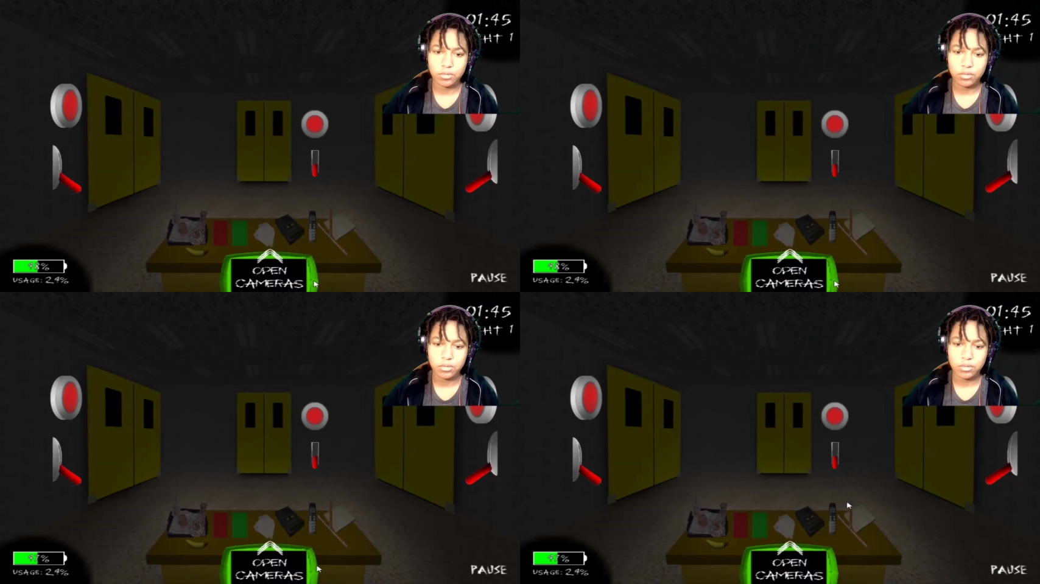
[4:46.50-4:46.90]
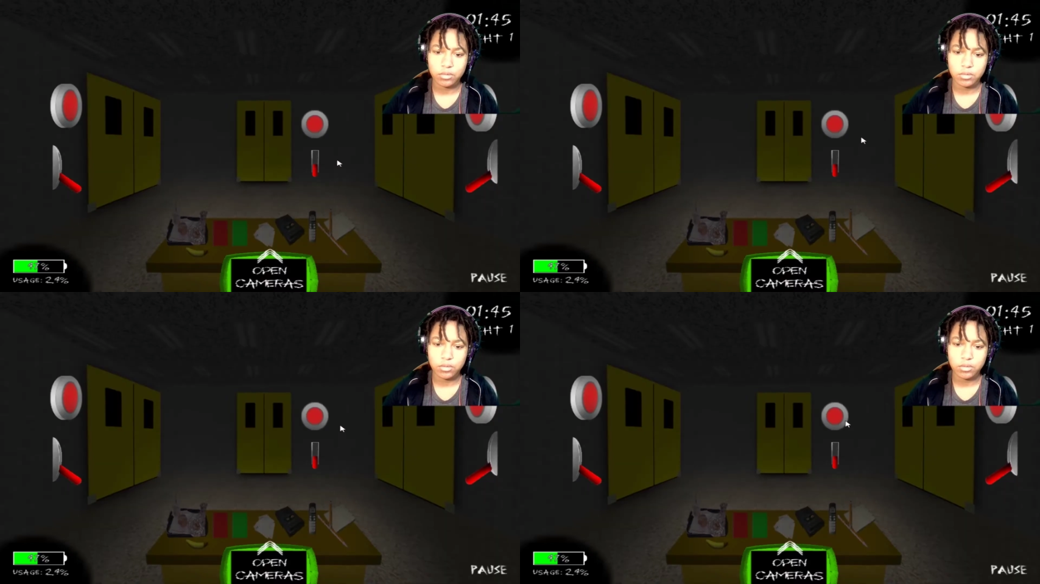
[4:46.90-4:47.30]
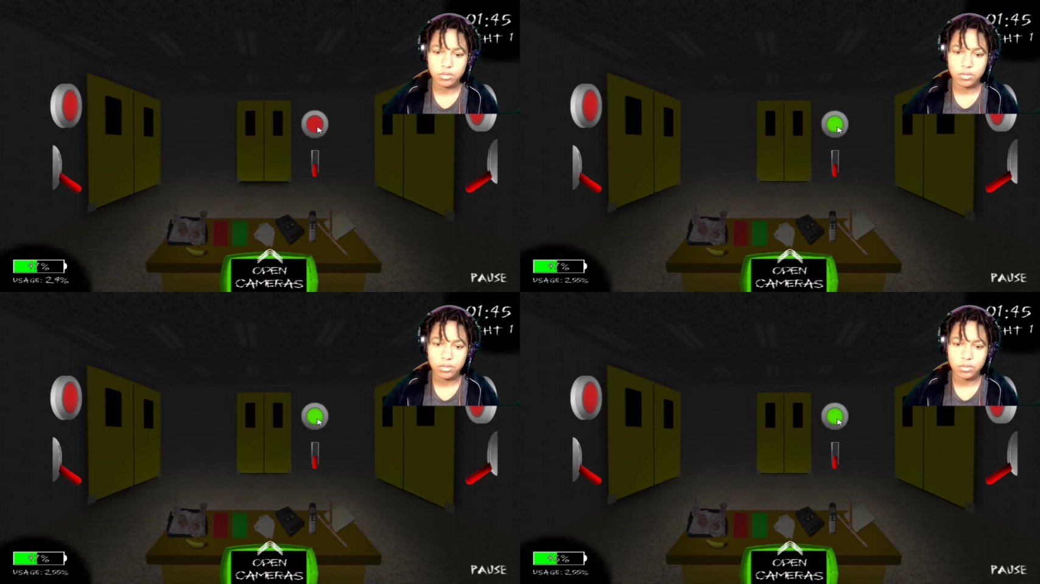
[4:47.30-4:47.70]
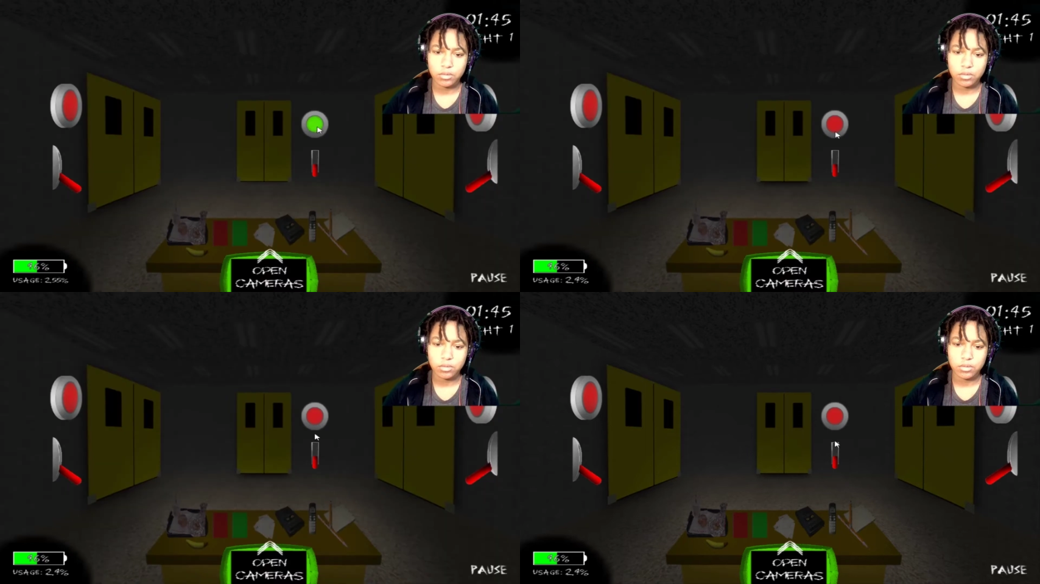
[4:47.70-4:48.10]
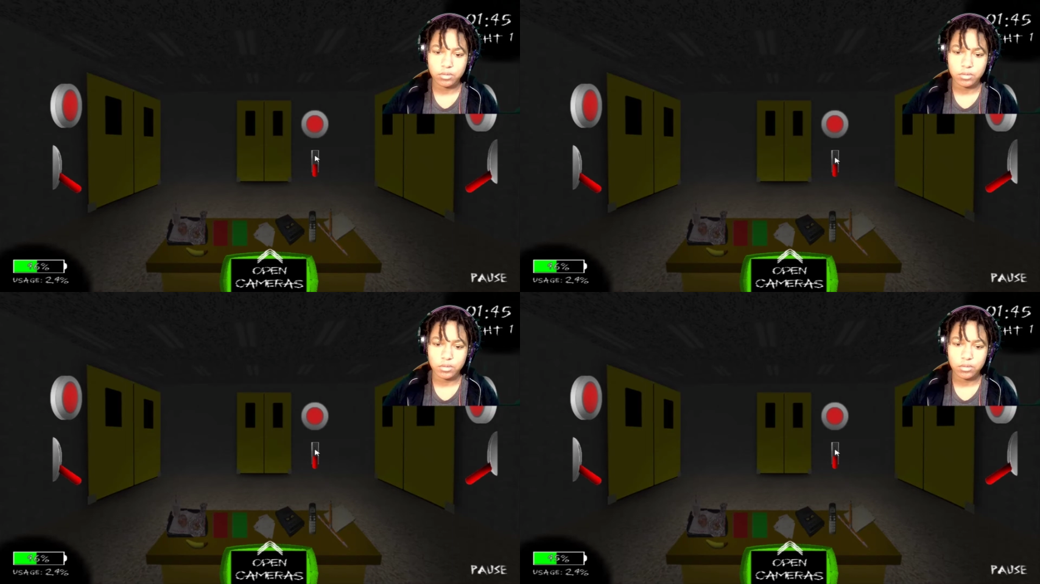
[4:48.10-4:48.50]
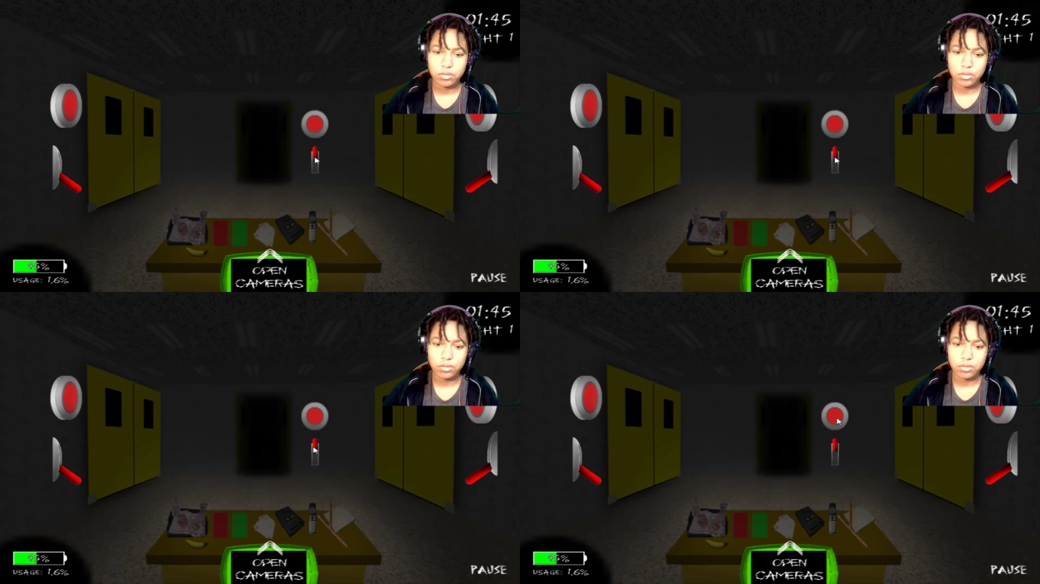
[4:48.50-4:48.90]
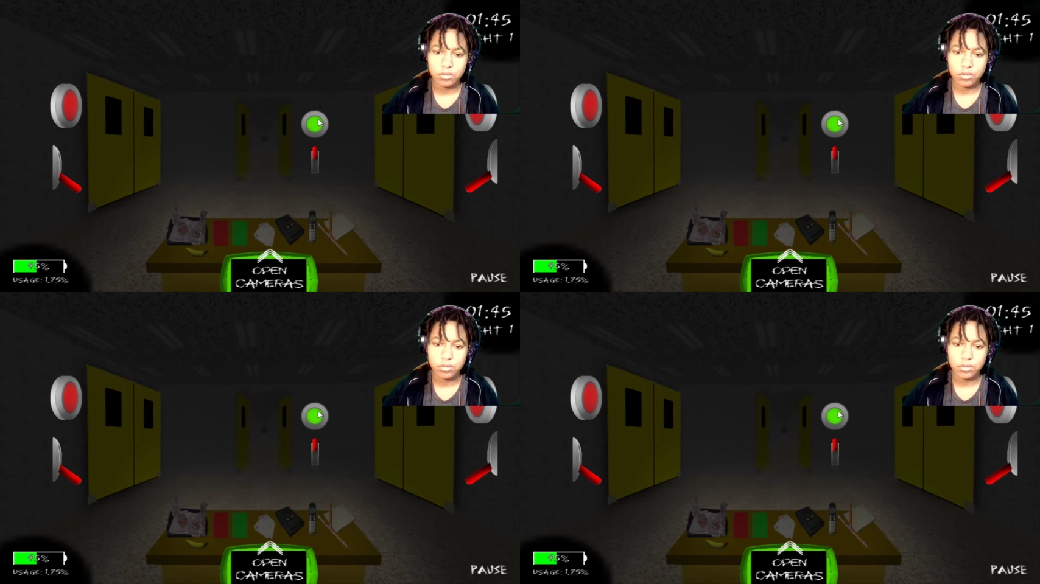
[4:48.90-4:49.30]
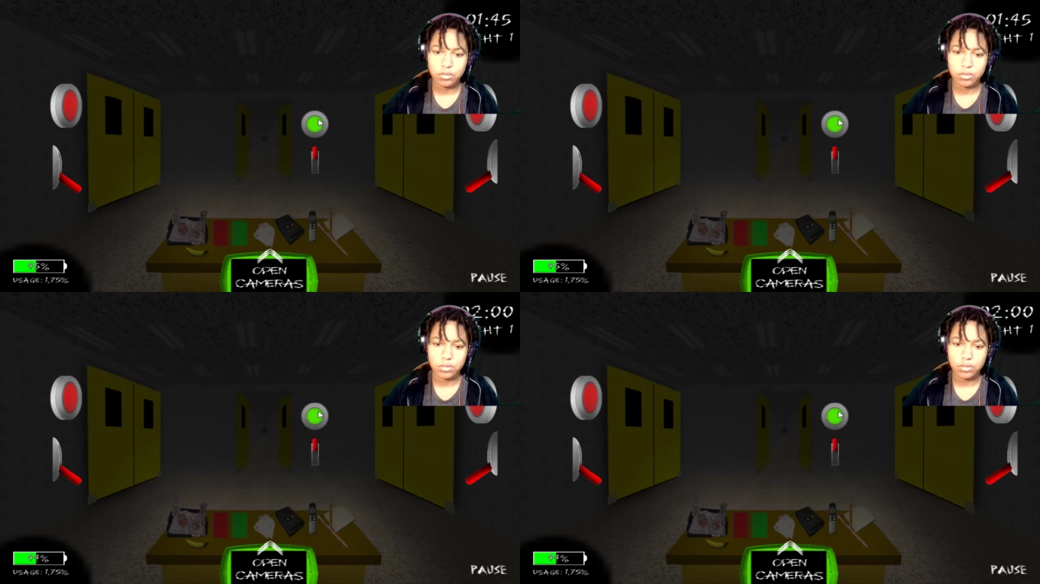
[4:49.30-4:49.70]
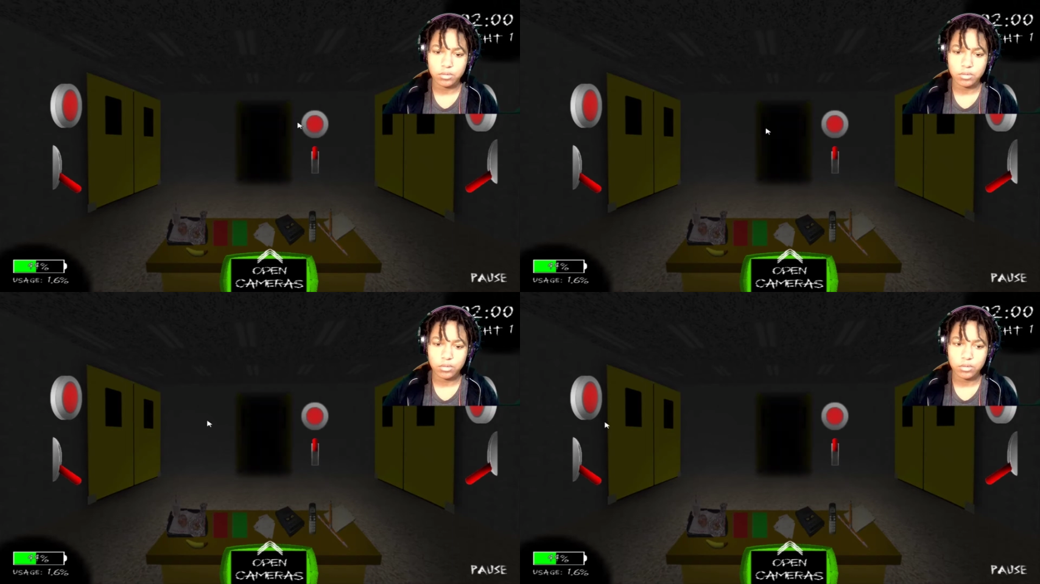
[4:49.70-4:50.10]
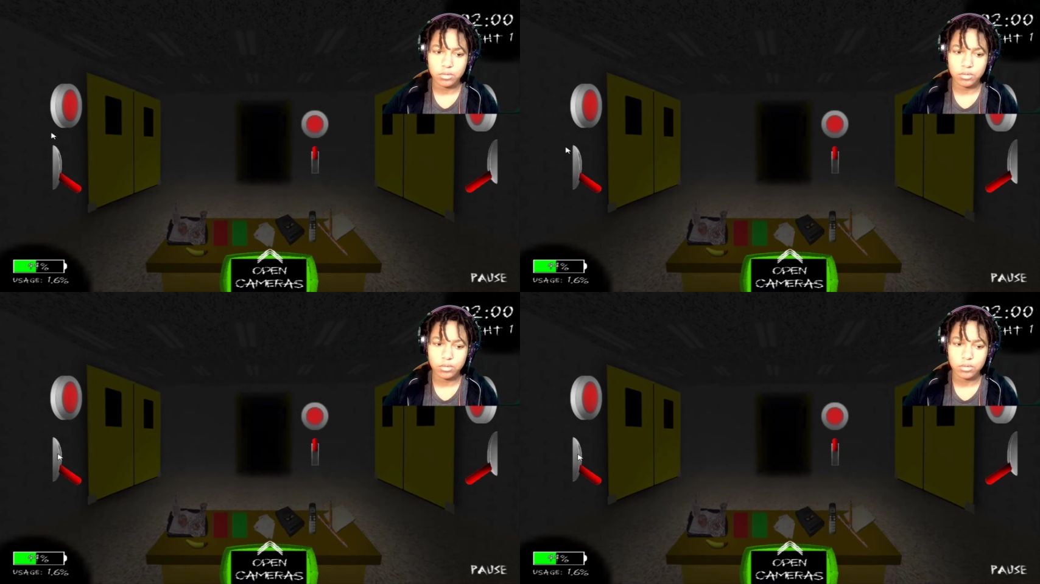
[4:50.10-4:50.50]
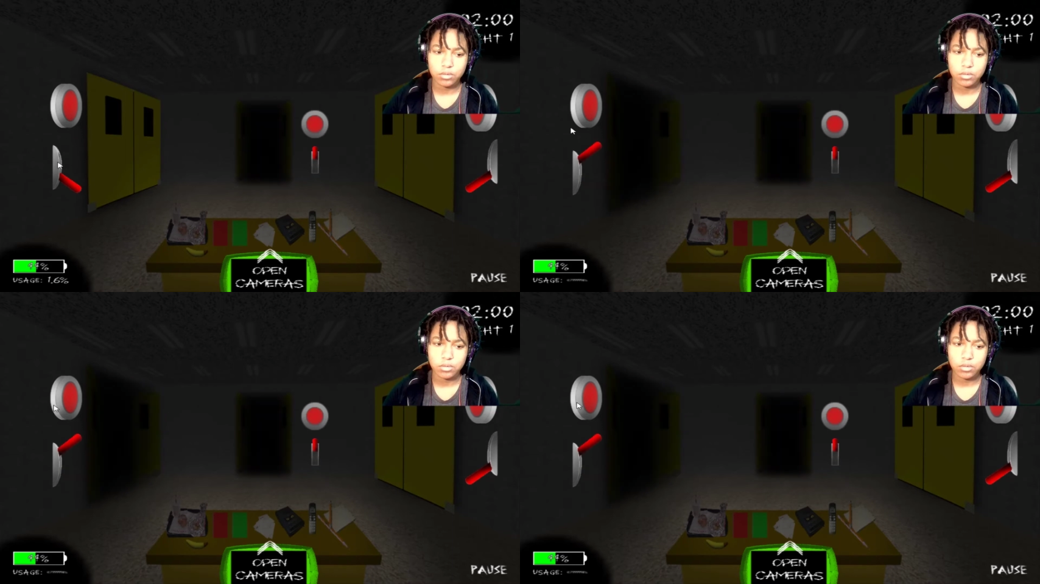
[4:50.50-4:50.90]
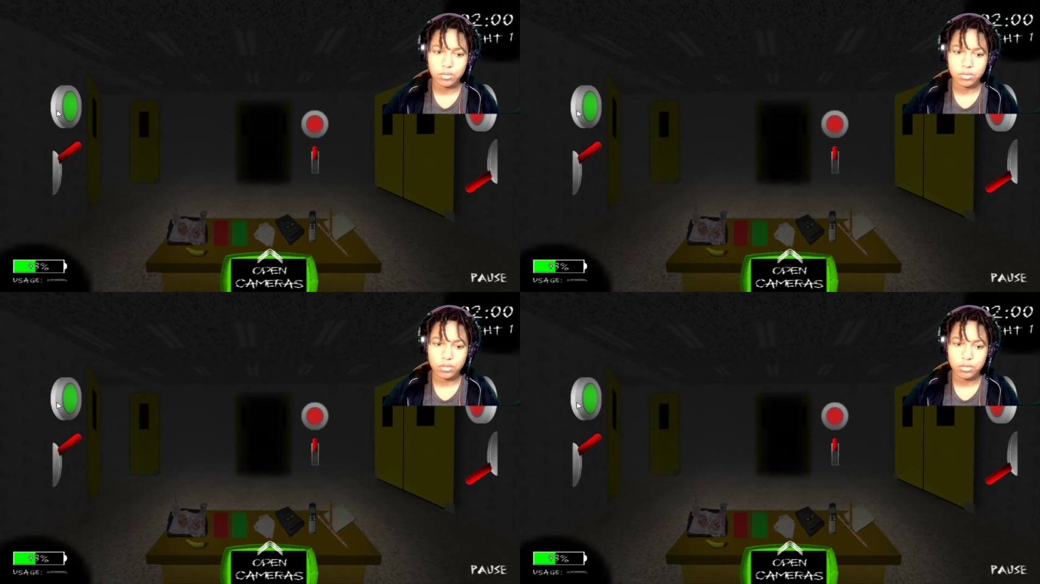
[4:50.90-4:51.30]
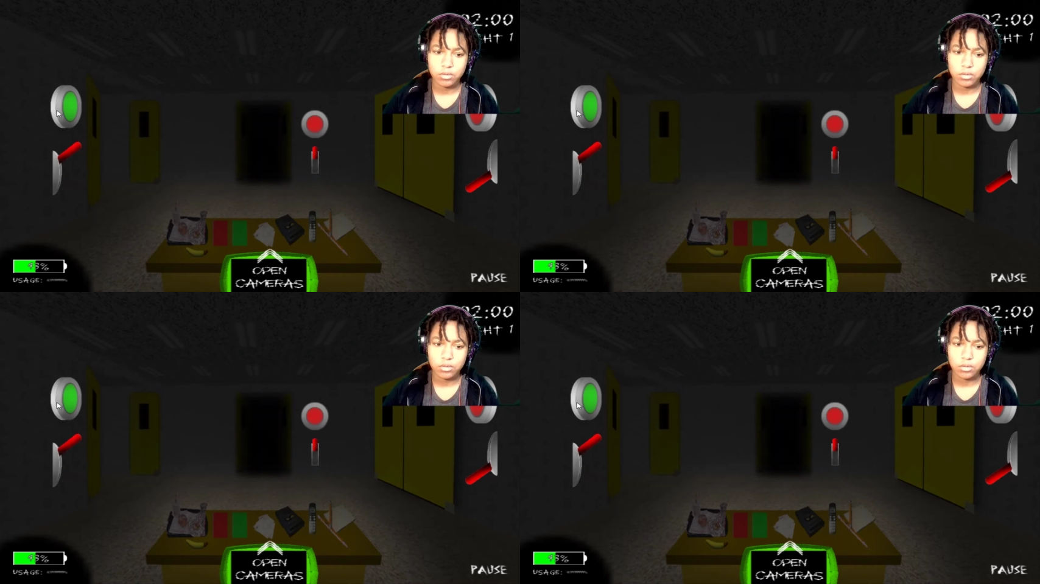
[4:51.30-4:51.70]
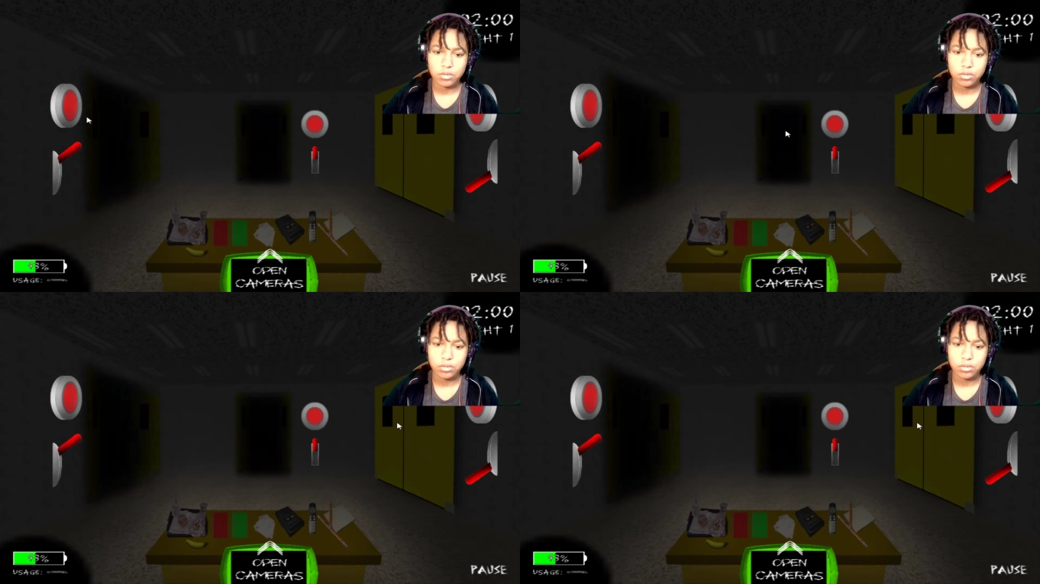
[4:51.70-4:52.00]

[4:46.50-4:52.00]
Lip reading: (silence)